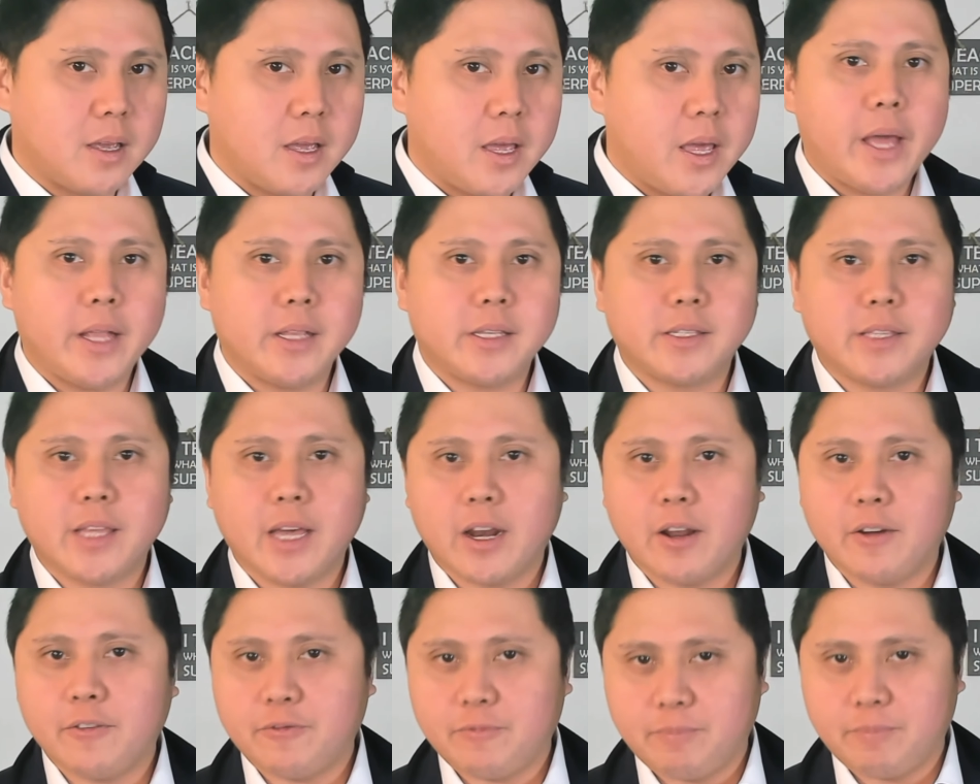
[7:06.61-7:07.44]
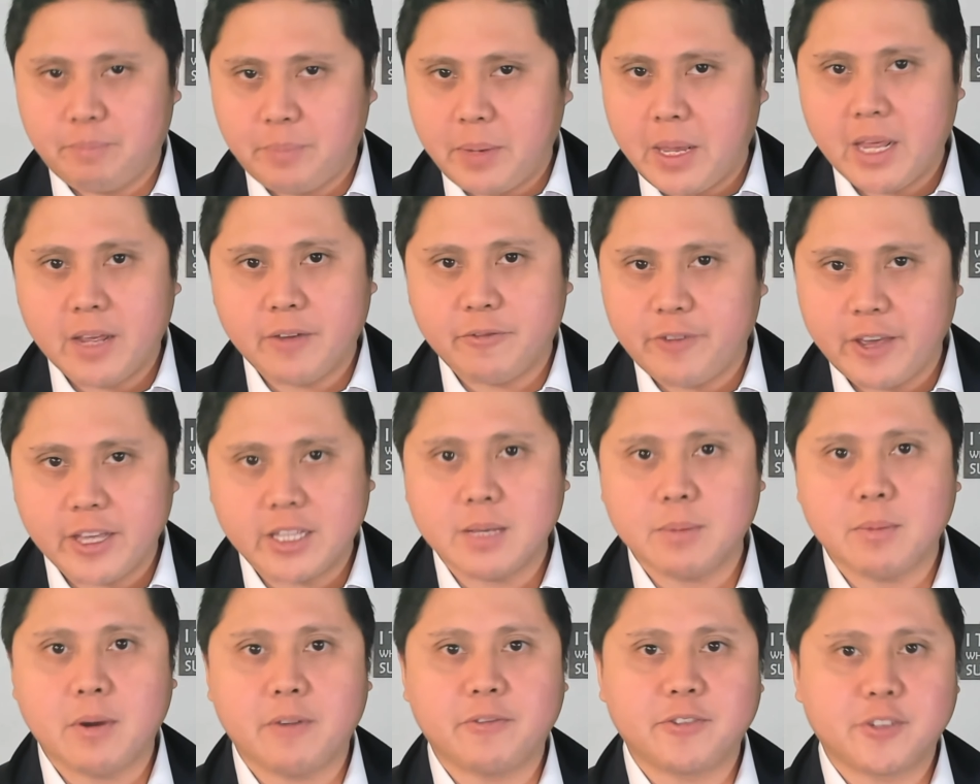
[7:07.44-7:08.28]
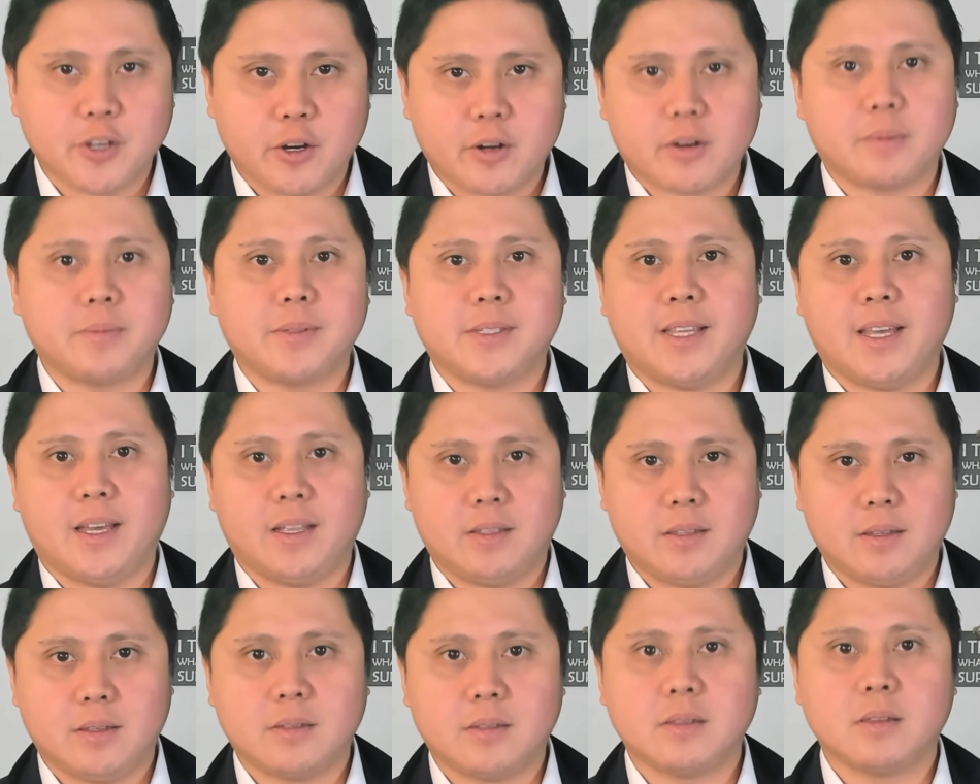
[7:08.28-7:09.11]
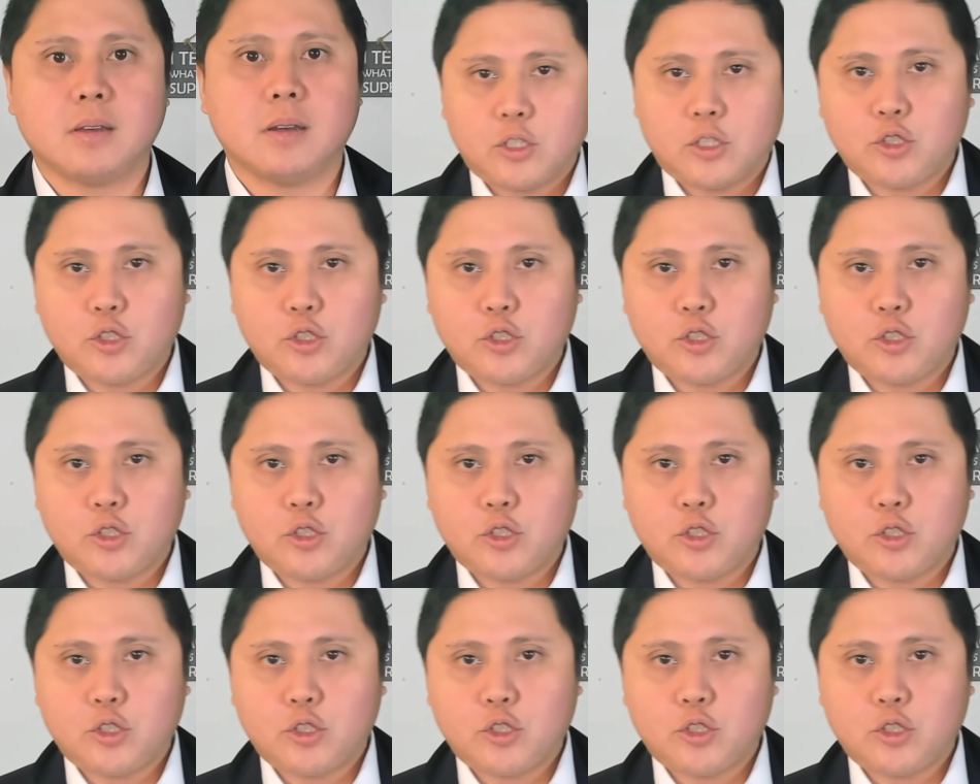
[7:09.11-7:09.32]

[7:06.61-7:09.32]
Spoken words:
instead of being a victim of circumstances,